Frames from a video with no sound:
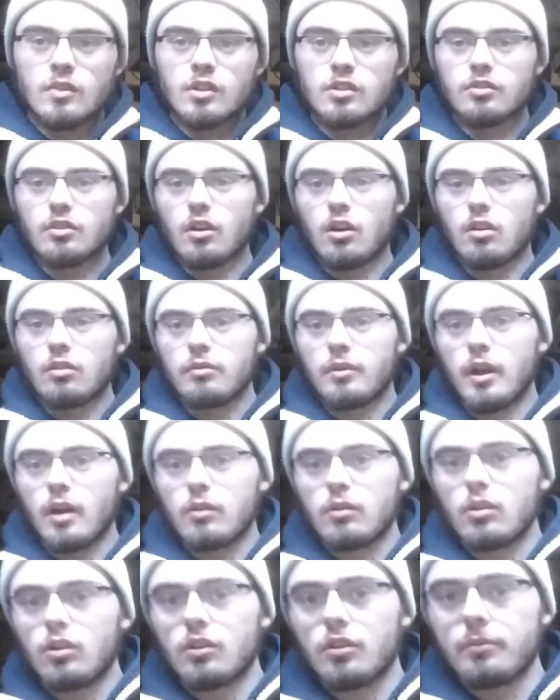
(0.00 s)
So now
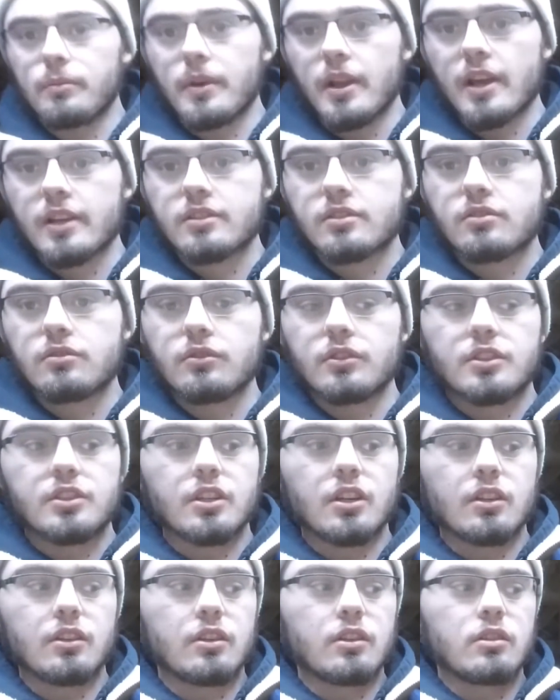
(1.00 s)
we'll hold them next to each
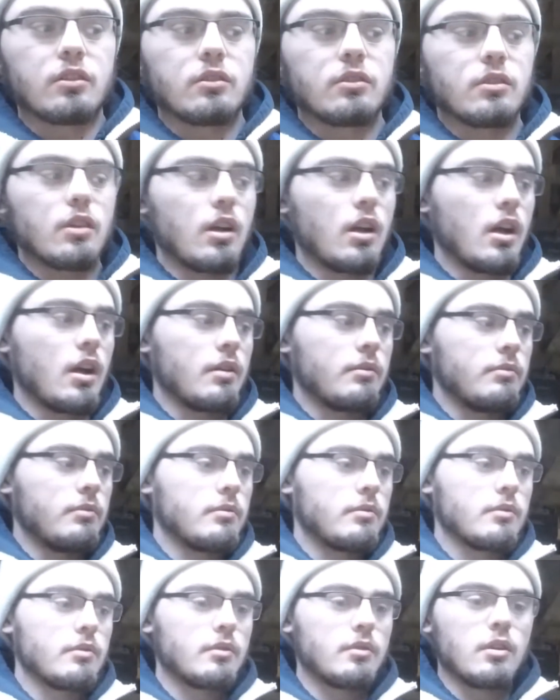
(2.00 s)
other.
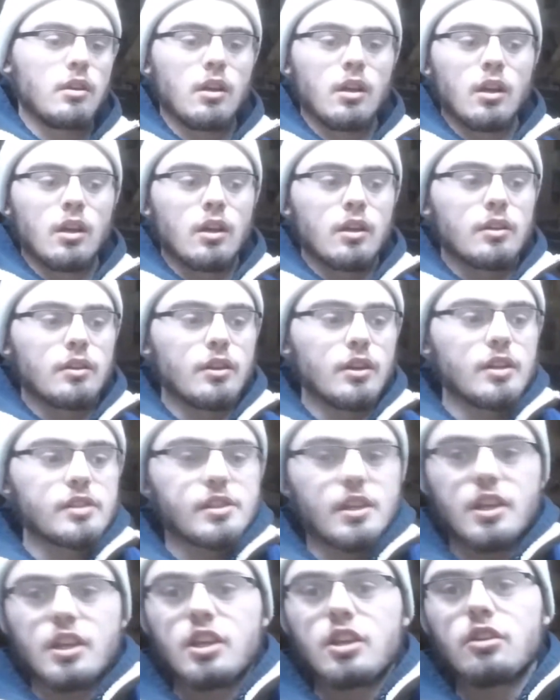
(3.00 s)
There is
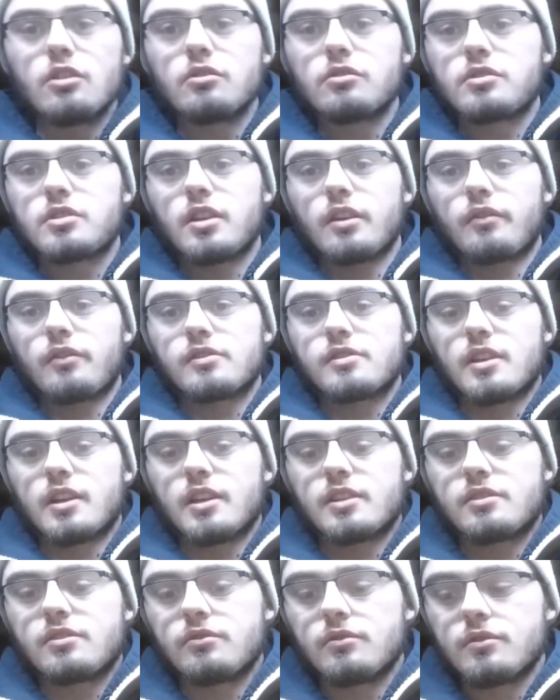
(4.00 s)
a huge difference, I
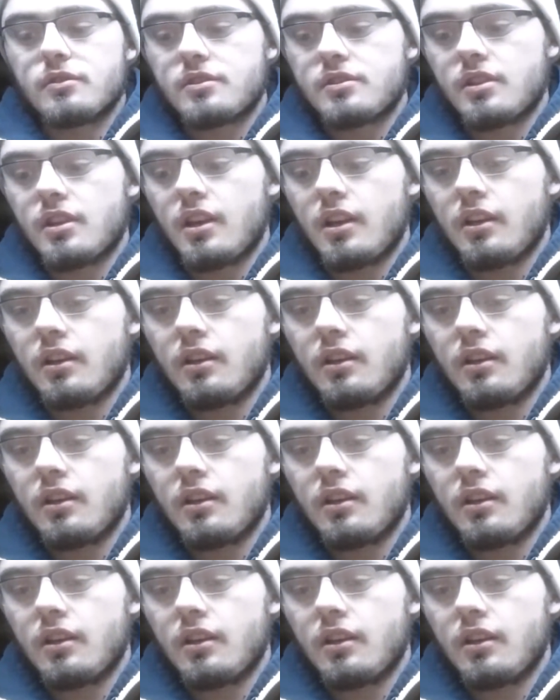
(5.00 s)
guess you would say.